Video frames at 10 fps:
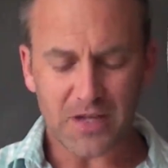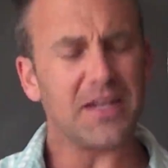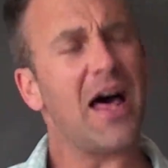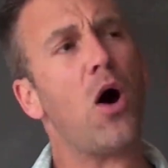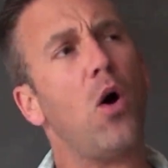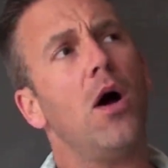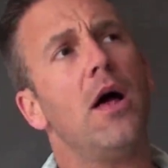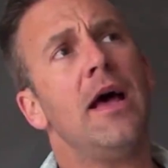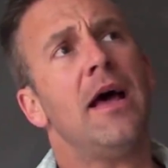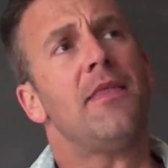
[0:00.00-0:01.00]

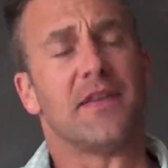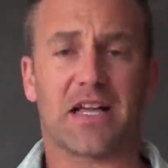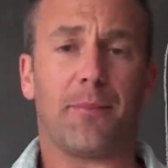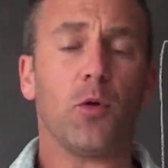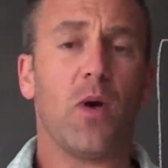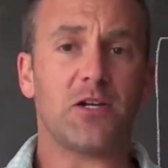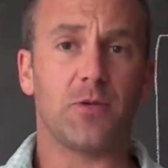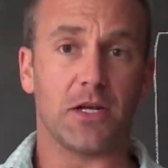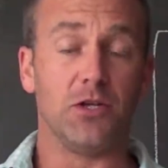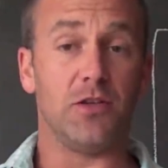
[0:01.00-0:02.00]
Now, there's a couple of ways
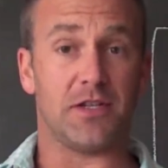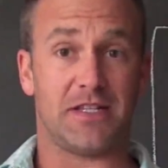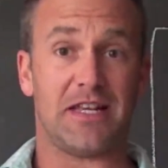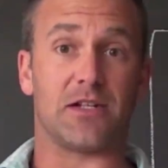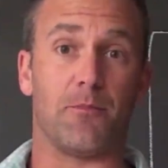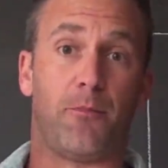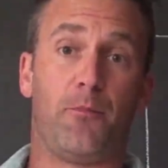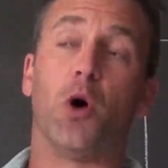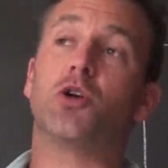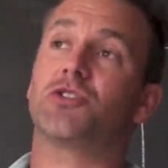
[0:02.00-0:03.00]
we can do this. There's
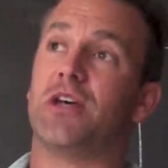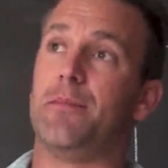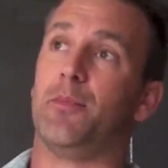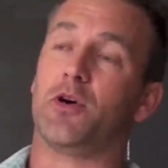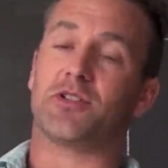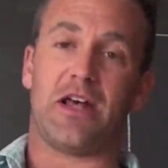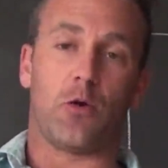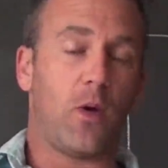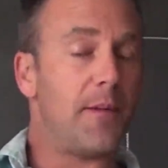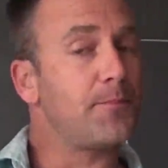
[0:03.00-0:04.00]
books and books
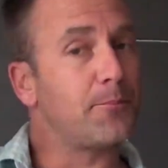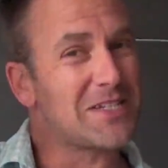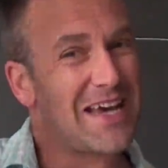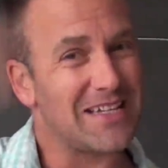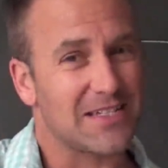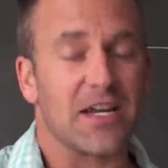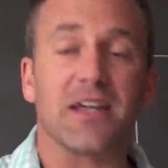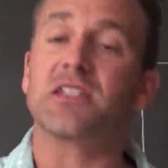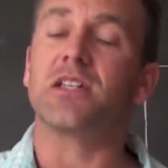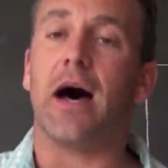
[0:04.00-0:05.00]
and website
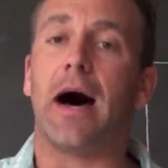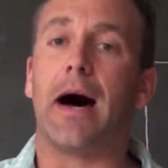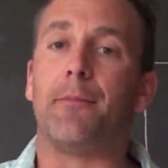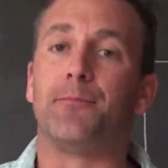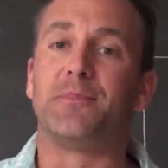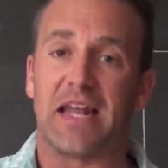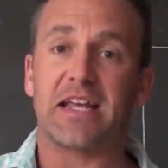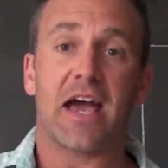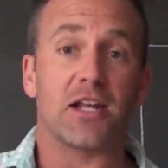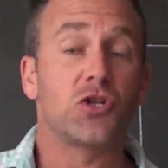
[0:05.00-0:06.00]
sites uh,
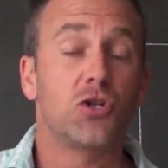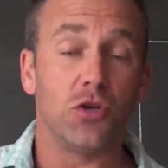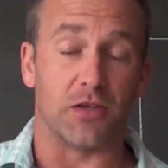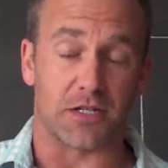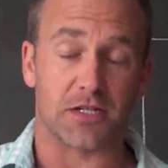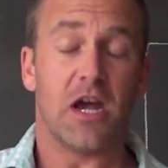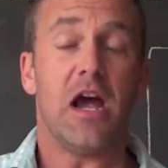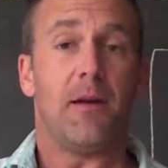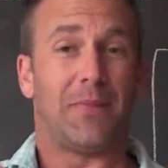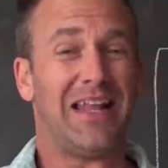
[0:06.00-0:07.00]
dedicated to
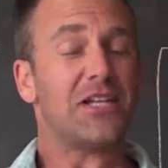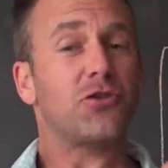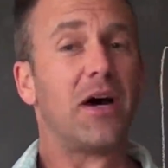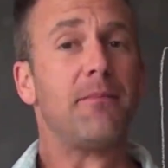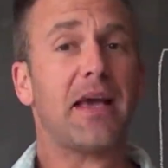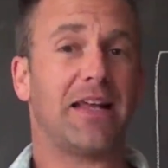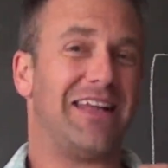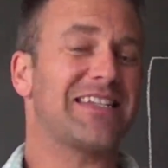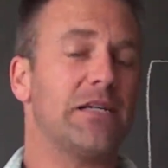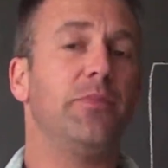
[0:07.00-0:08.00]
this, but let's try and make it
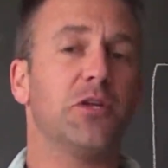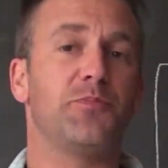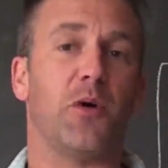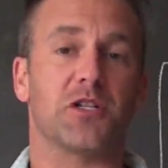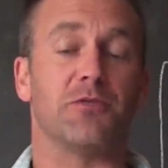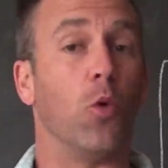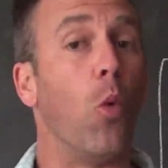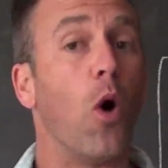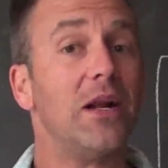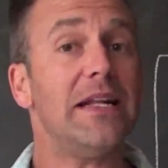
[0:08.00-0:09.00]
as simple as
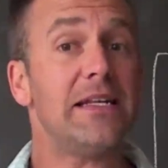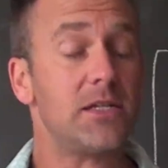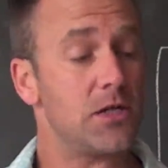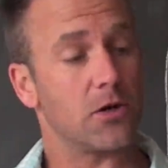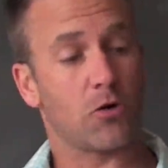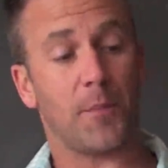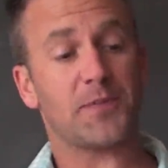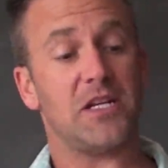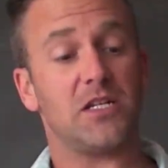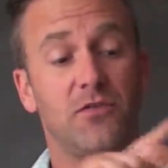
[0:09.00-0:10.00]
possible. What it is, crop
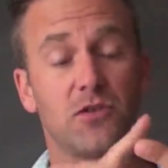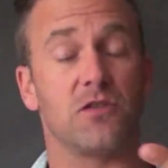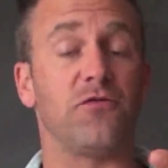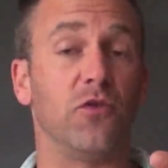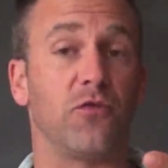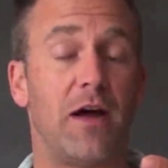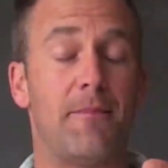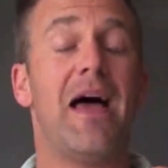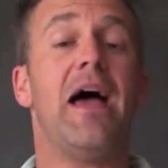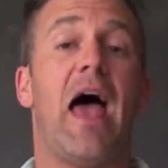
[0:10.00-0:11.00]
sensor versus full
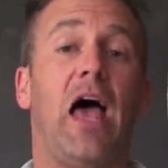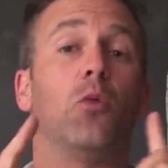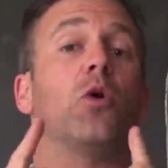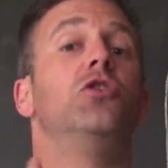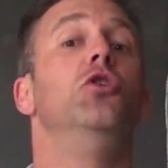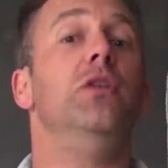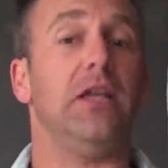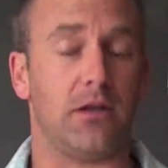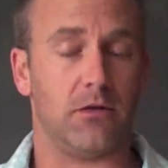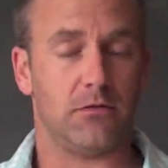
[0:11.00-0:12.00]
frame, and what you
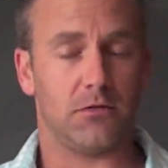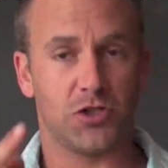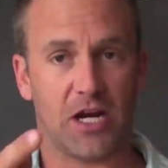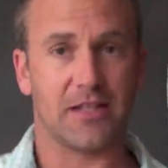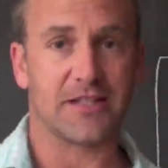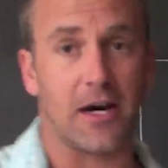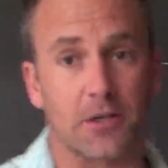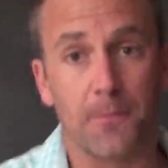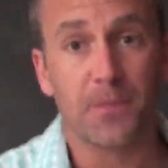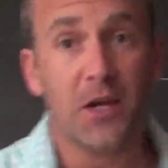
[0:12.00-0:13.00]
need. Check this
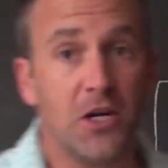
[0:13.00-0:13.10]
out.